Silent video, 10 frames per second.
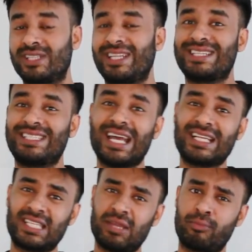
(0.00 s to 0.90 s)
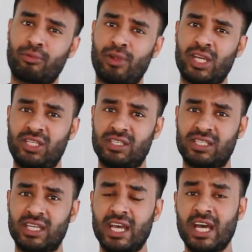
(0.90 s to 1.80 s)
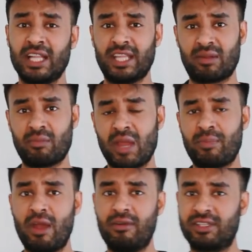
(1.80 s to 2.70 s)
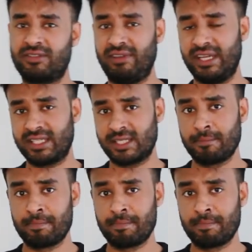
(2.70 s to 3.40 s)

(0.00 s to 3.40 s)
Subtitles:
that exact same pressures that my parents faced.